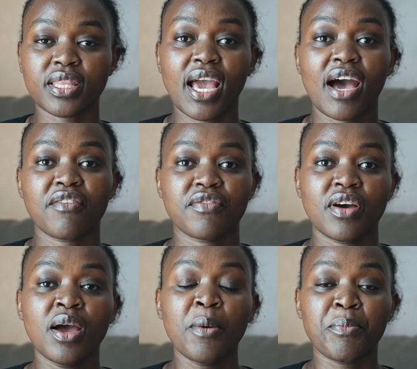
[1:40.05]
they have
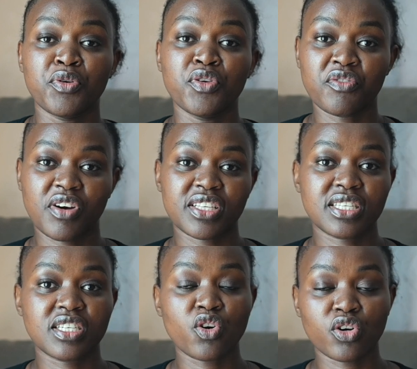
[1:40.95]

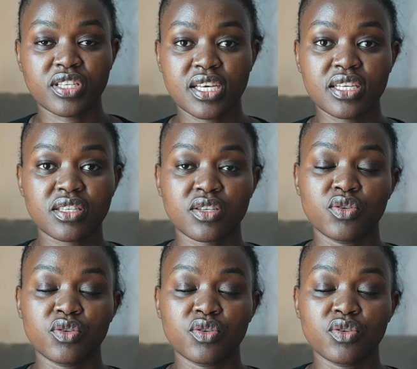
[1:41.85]
pre-university courses,